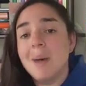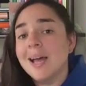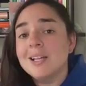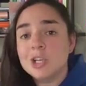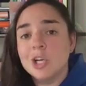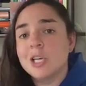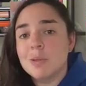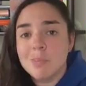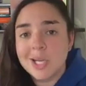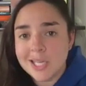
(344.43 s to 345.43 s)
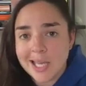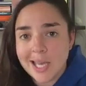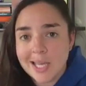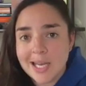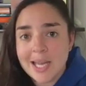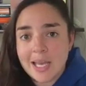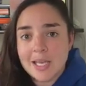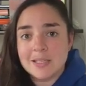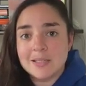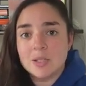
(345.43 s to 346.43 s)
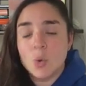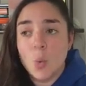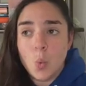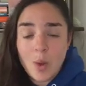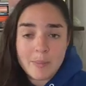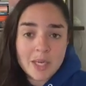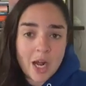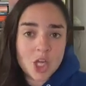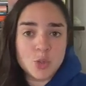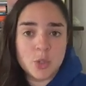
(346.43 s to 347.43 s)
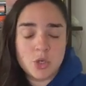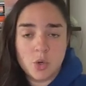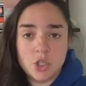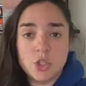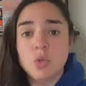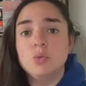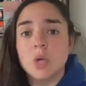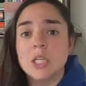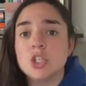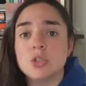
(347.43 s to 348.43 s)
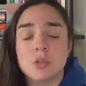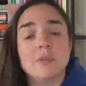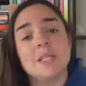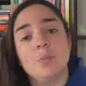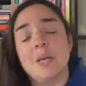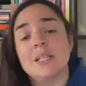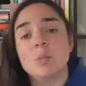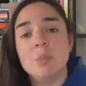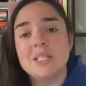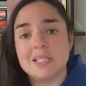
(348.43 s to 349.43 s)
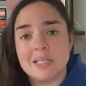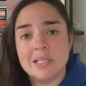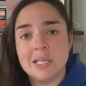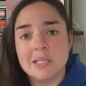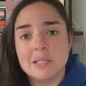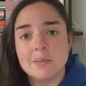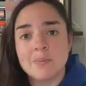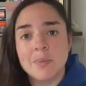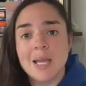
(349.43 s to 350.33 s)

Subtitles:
my target market is women entrepreneurs who run service-based businesses.